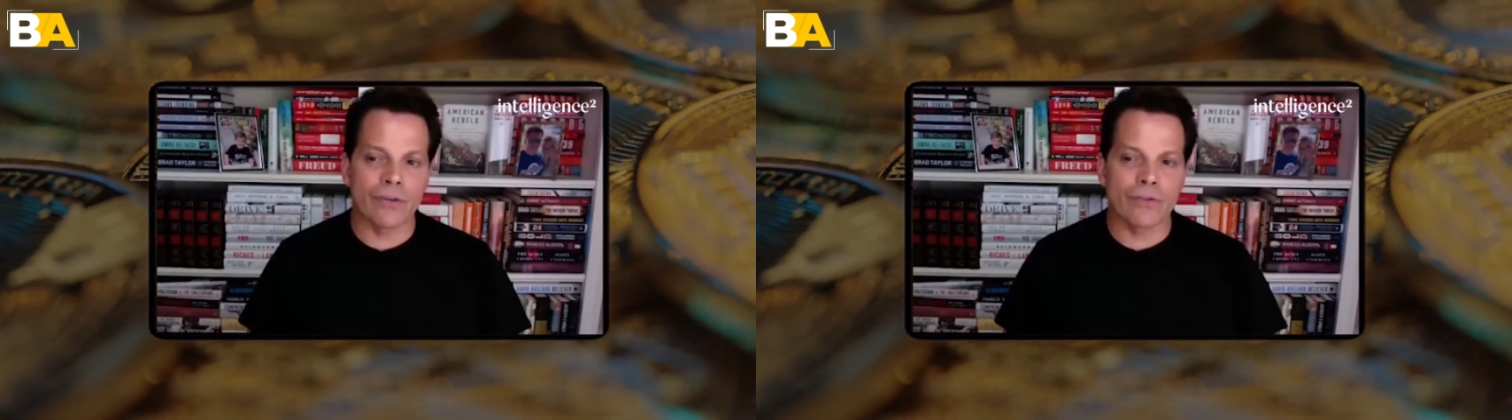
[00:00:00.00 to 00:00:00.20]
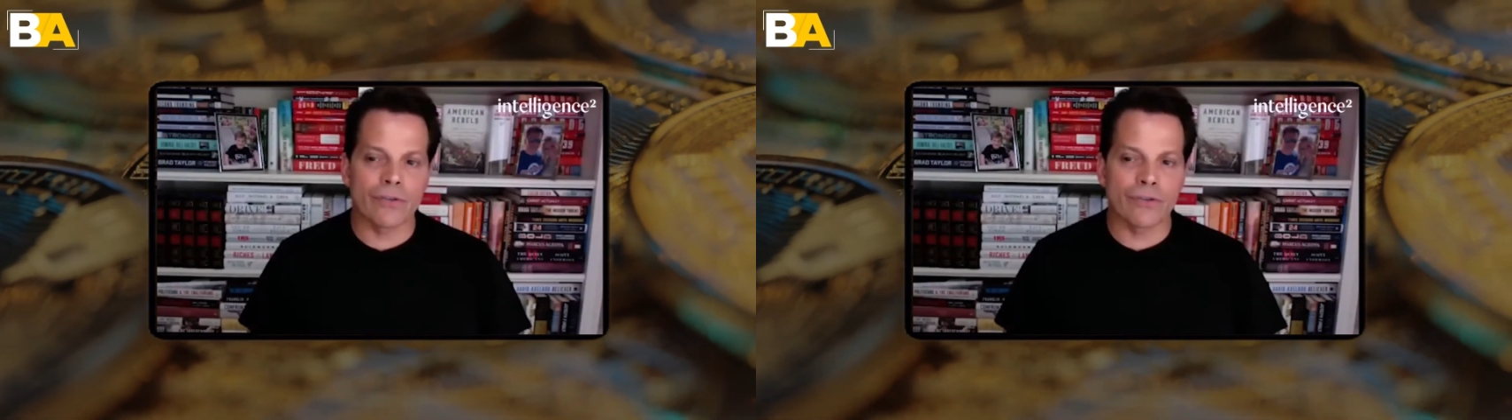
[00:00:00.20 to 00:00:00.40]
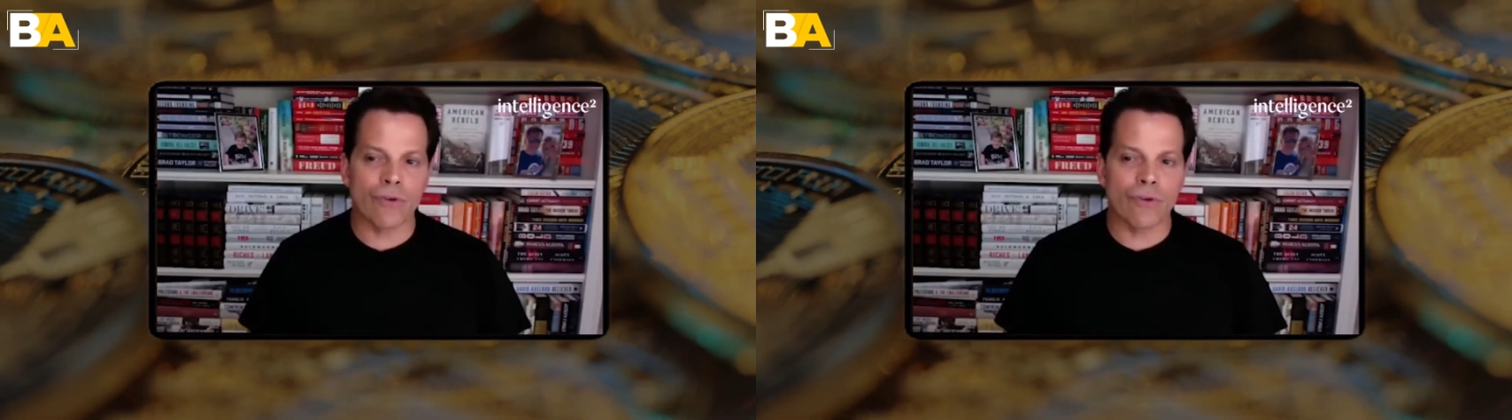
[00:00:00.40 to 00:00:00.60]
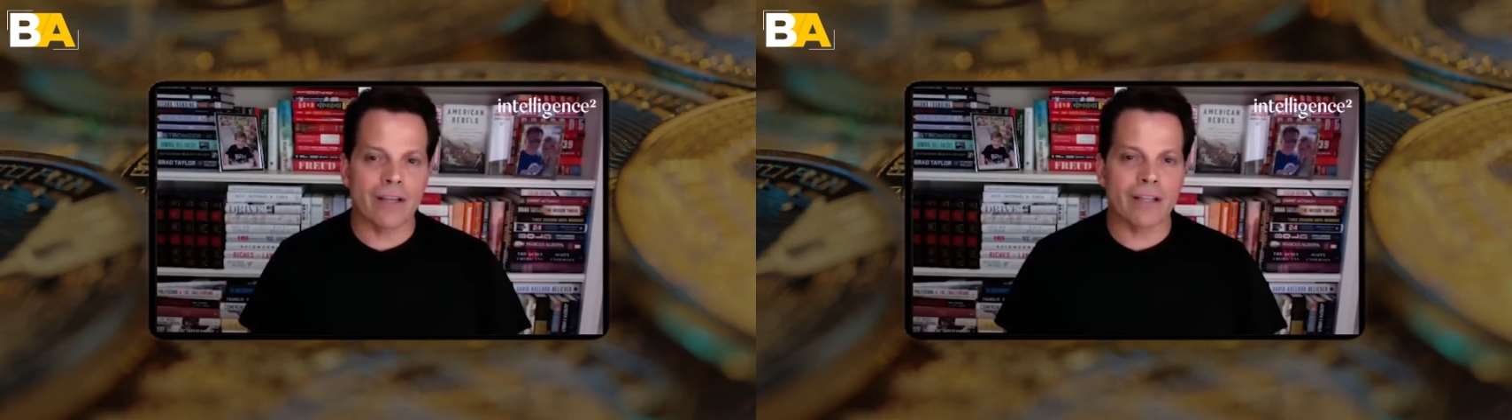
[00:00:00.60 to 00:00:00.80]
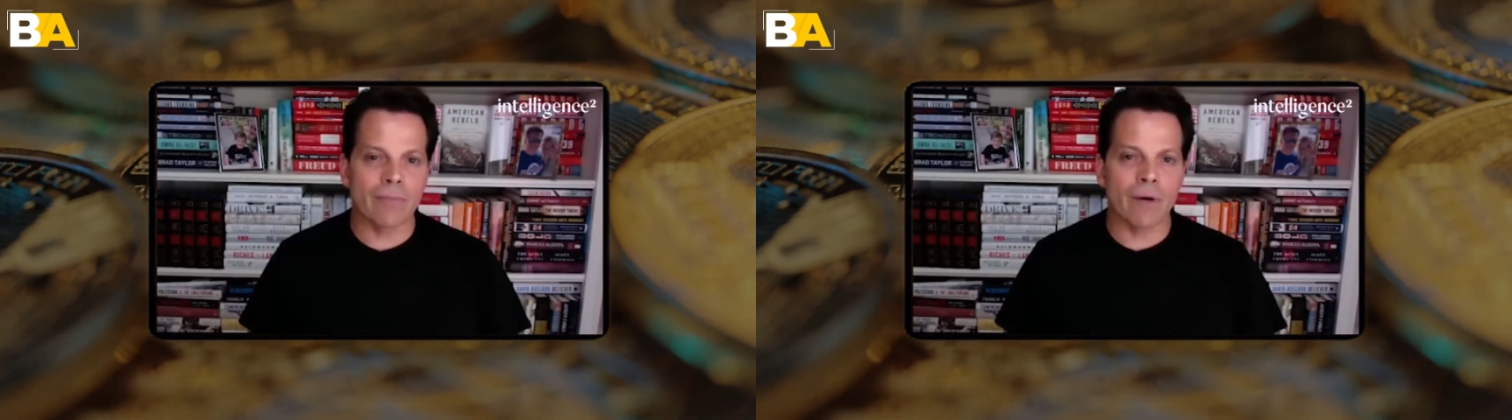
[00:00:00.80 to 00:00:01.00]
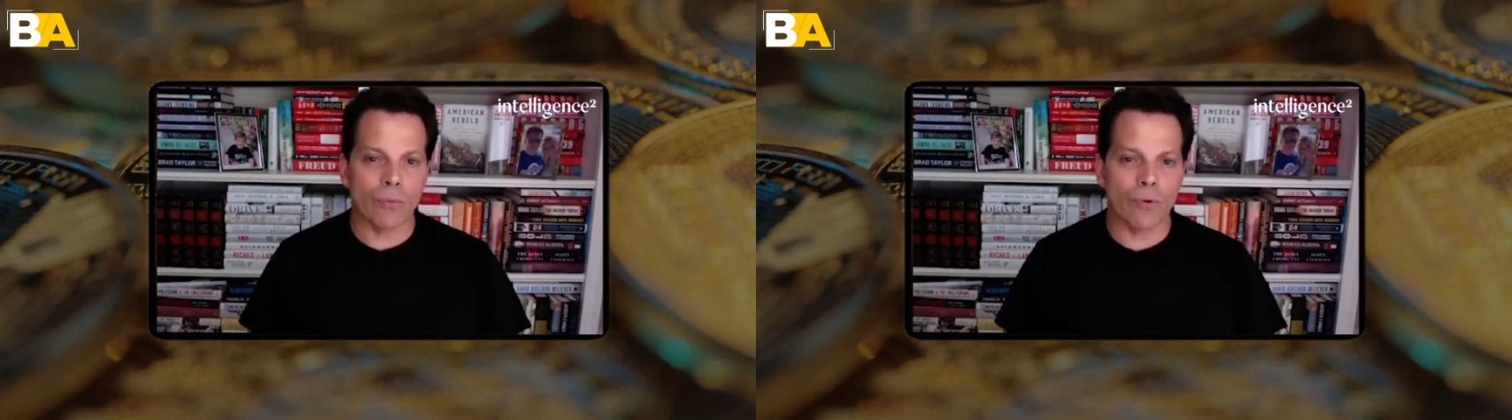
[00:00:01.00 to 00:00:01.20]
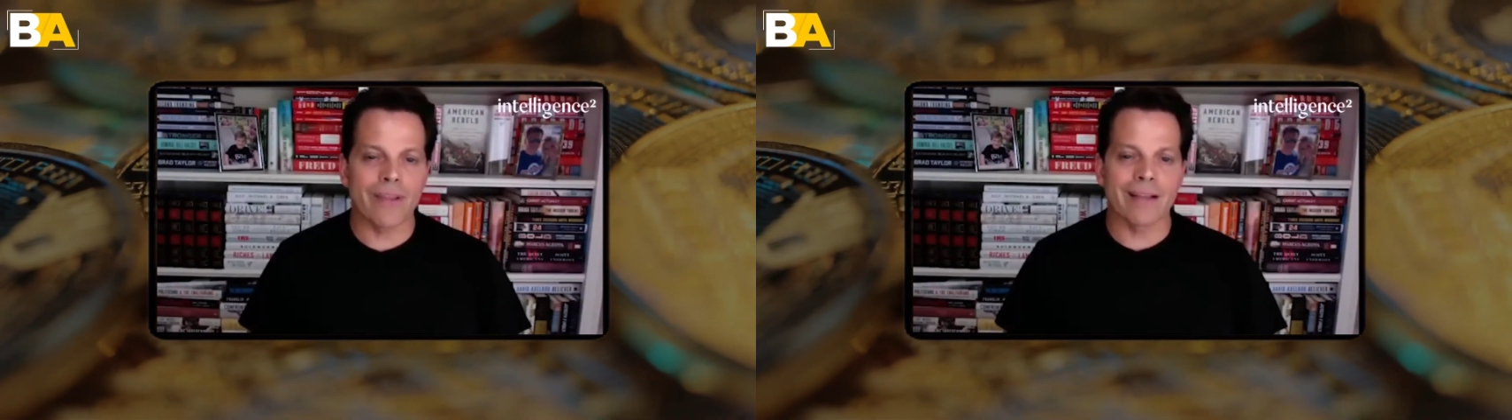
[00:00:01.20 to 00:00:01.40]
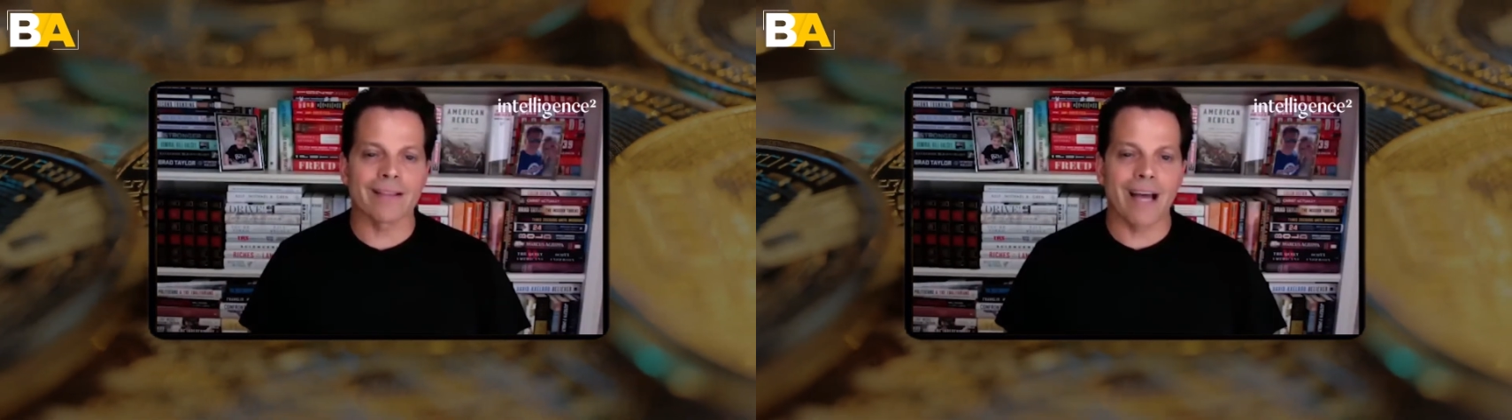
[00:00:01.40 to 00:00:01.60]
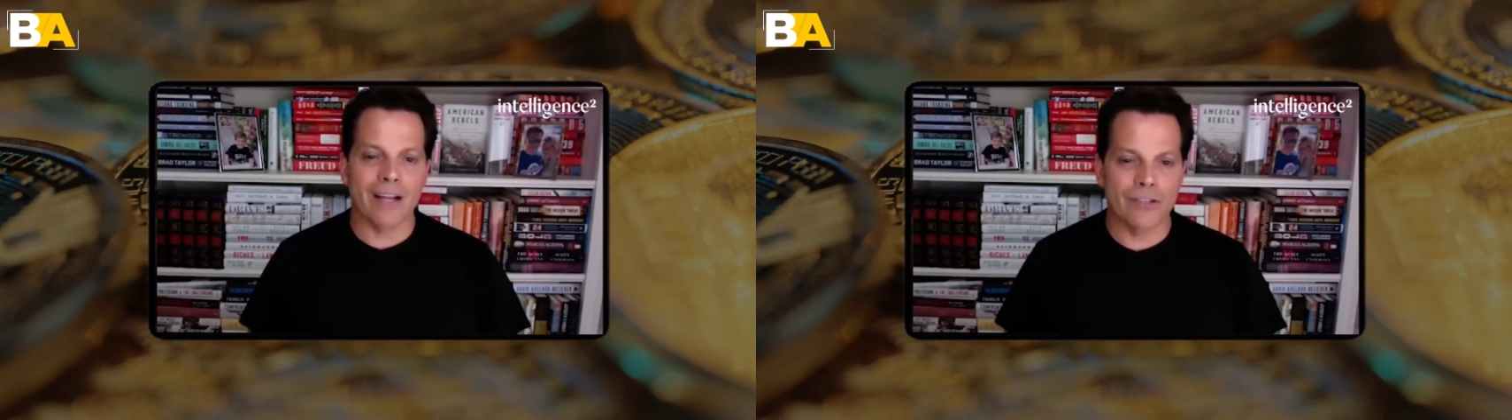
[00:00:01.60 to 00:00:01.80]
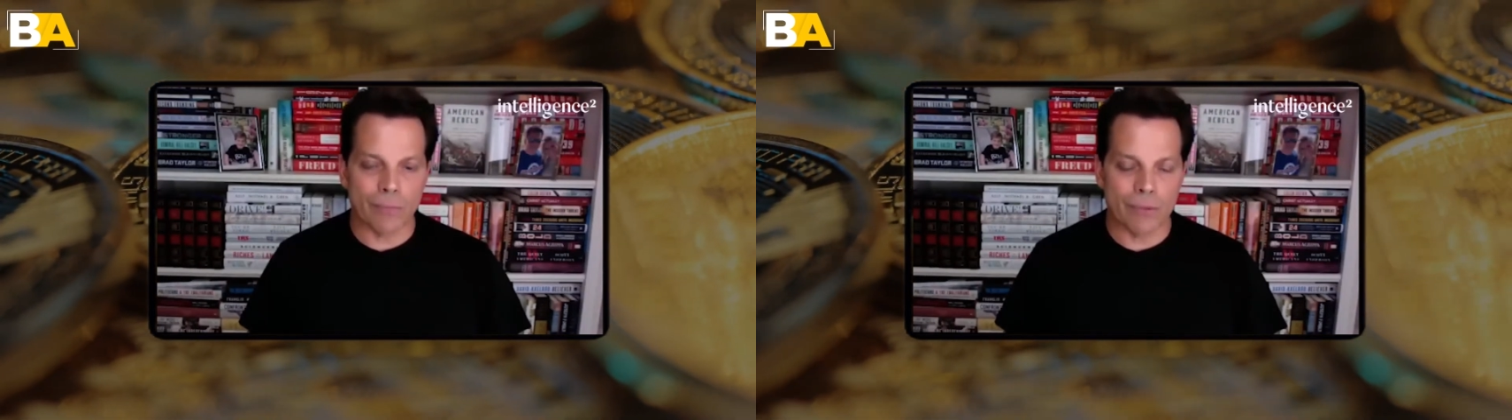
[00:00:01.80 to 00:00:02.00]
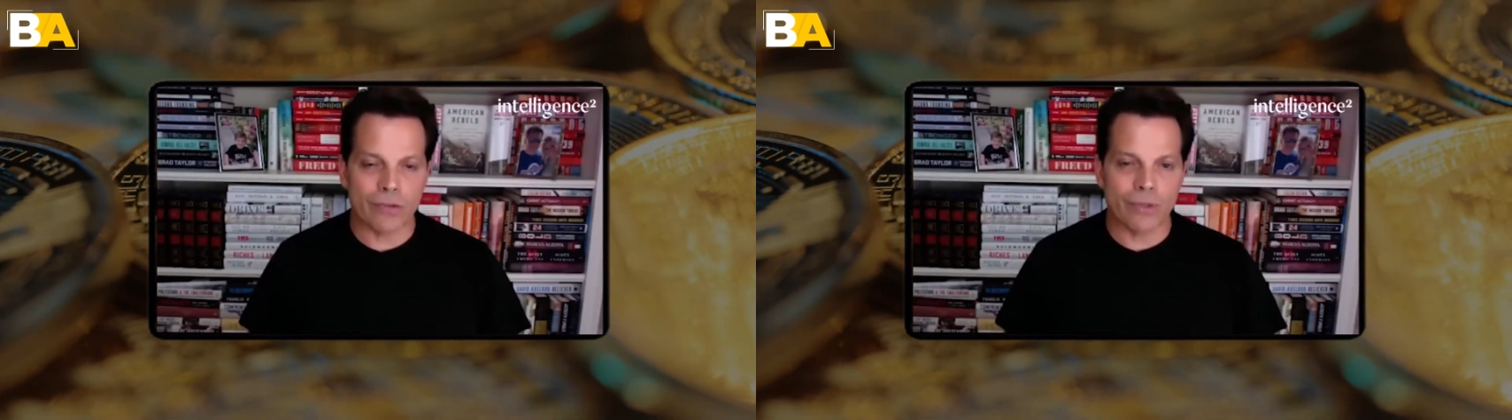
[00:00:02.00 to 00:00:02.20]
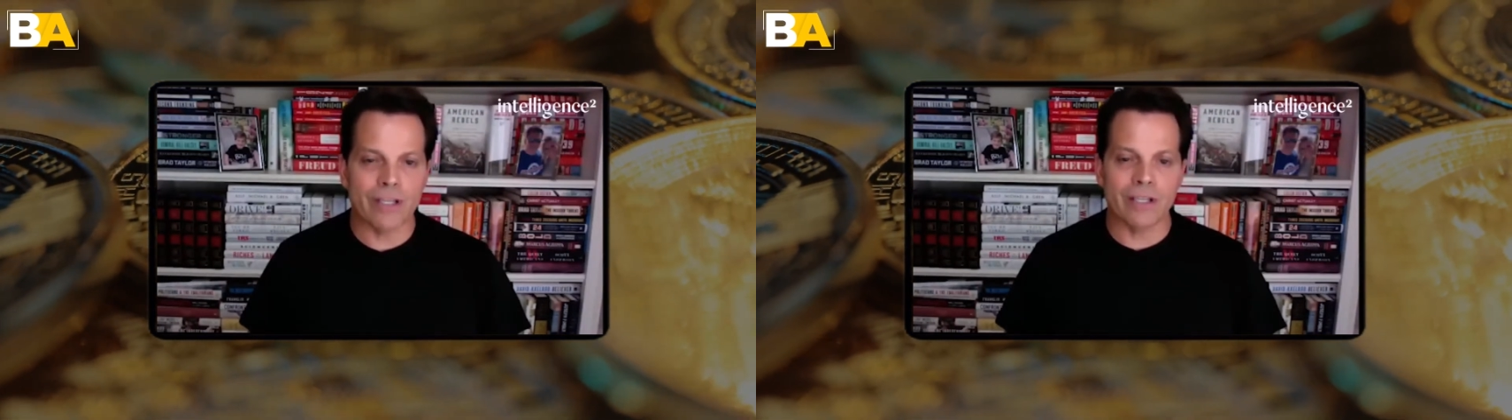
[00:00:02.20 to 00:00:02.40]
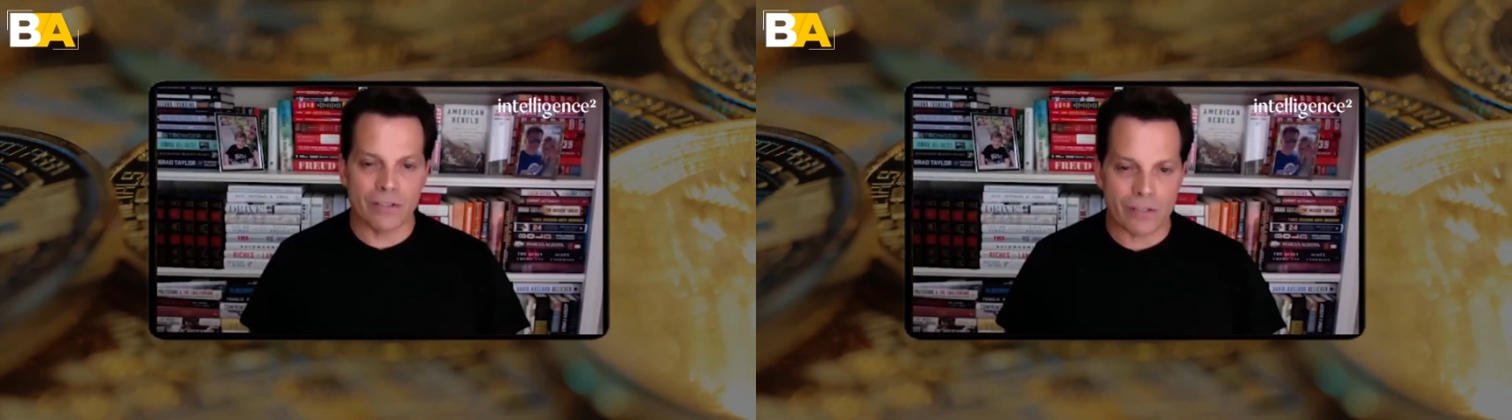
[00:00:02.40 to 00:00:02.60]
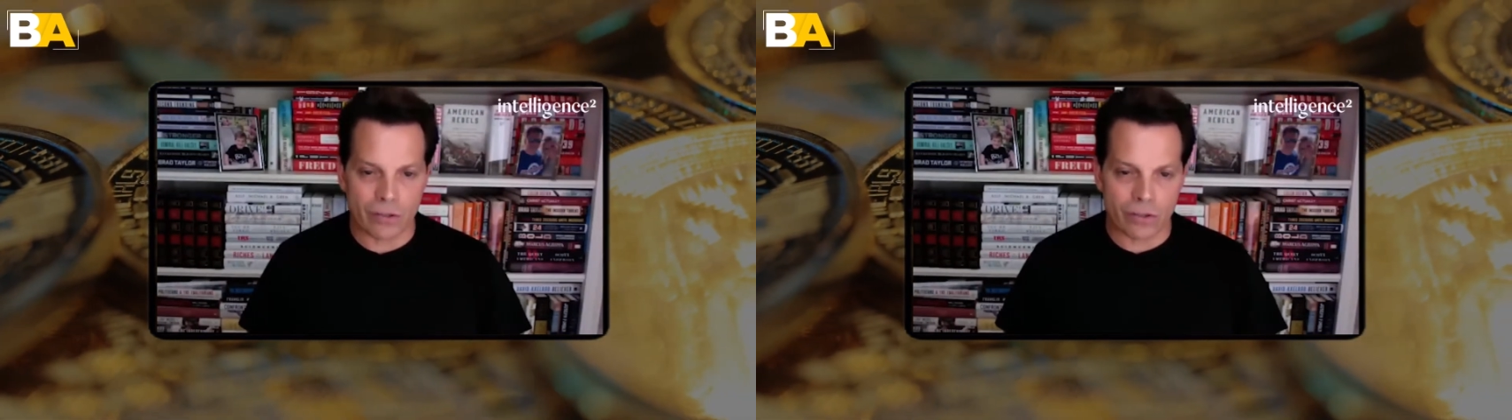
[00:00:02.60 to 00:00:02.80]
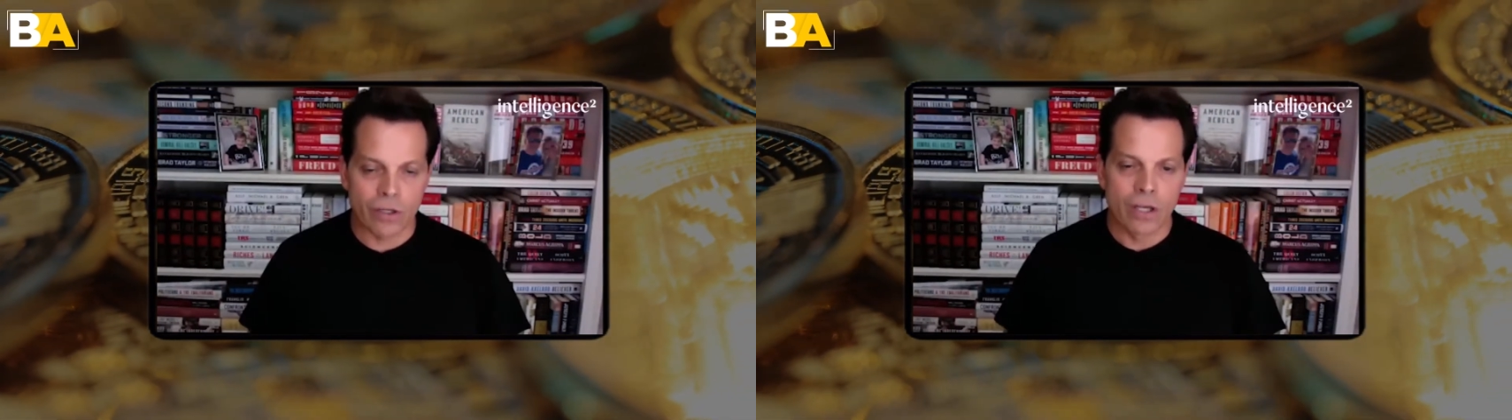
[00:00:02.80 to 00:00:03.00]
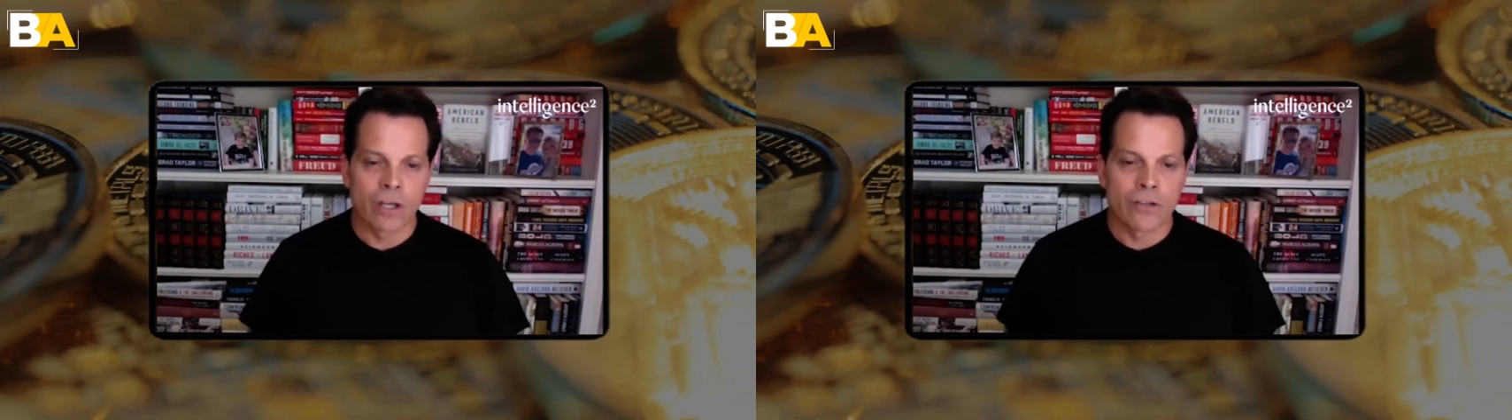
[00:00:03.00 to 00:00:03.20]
years are trying to come up with a ledger between each other